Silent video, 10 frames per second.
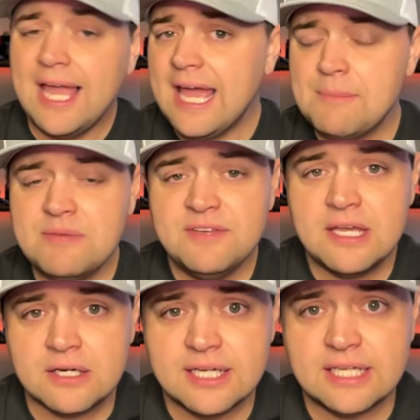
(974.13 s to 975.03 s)
Abby
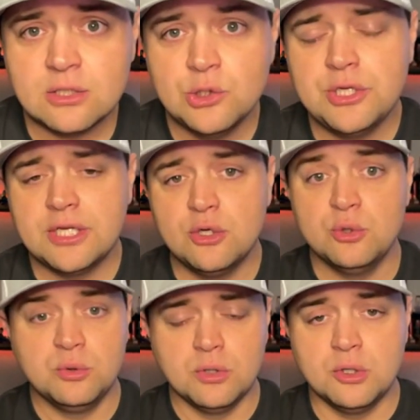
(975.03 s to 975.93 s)
Vieira included,
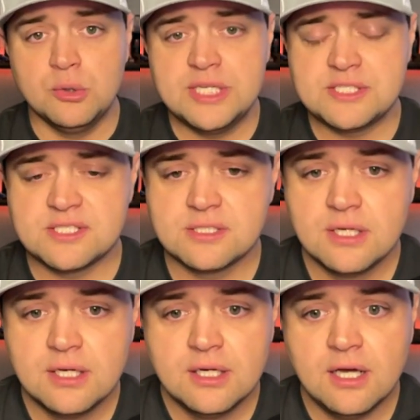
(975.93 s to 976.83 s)
who is
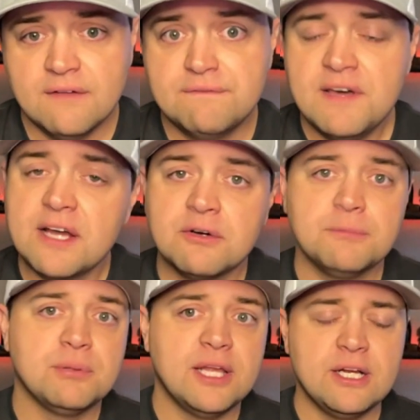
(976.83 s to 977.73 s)
a veteran
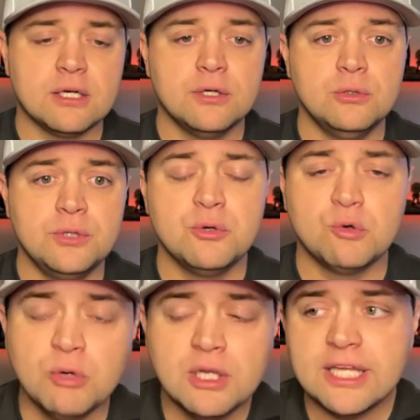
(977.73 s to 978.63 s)
player who you'd
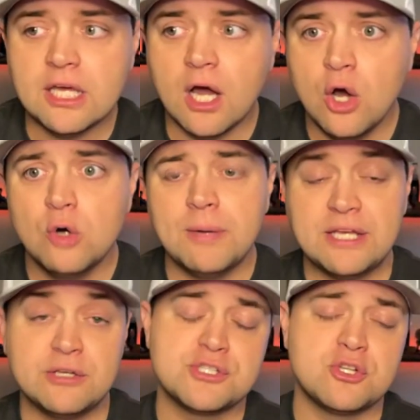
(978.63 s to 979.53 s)
really hope,
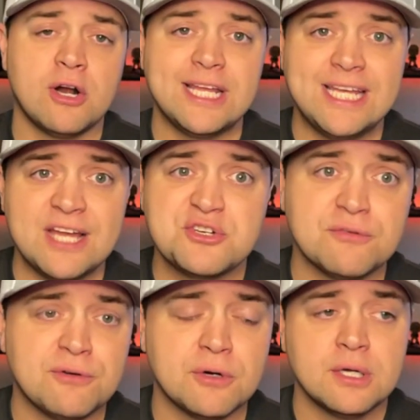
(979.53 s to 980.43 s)
and you're starting catcher
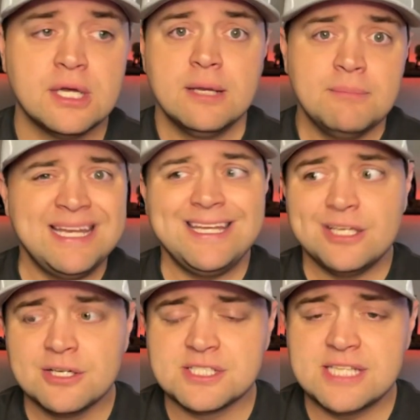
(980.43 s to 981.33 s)
for many
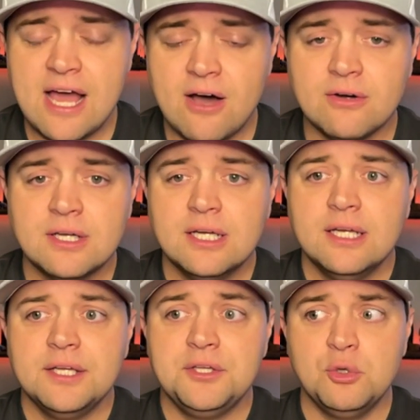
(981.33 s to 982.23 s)
years now,
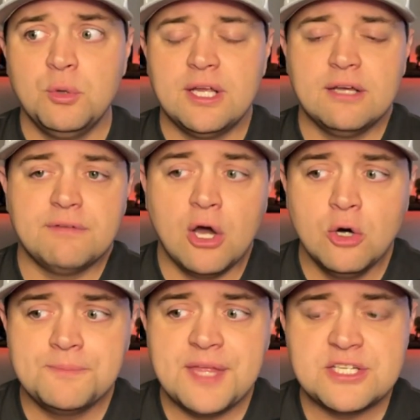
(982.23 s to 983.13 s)
you would have
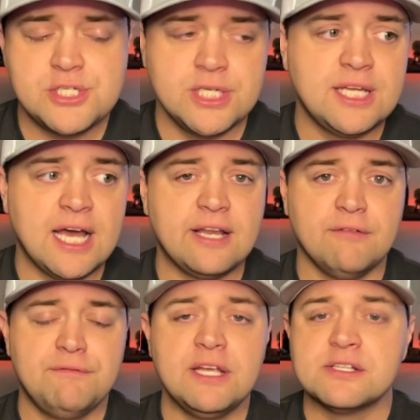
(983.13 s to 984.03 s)
hoped that she'd kind
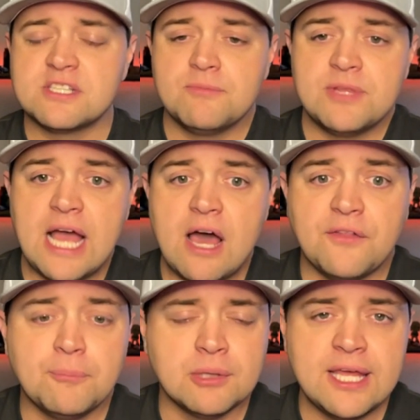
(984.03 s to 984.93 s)
of figure something out at
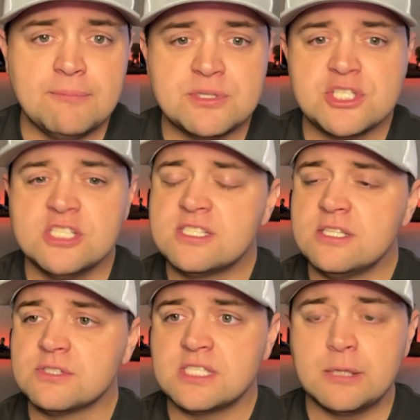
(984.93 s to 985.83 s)
the plate, but she
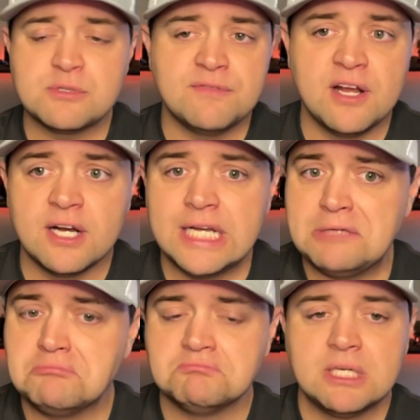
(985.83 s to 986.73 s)
still seems very,